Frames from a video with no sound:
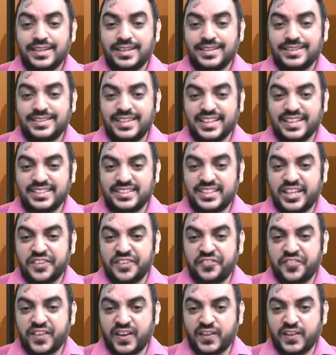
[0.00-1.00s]
This
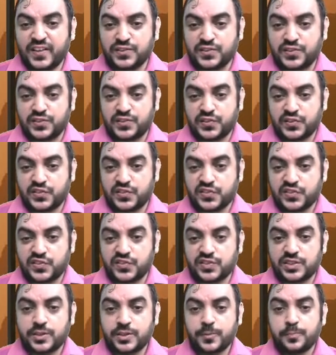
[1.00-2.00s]

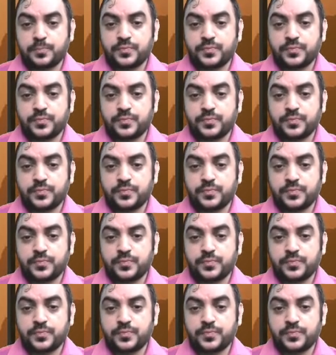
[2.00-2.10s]
difference,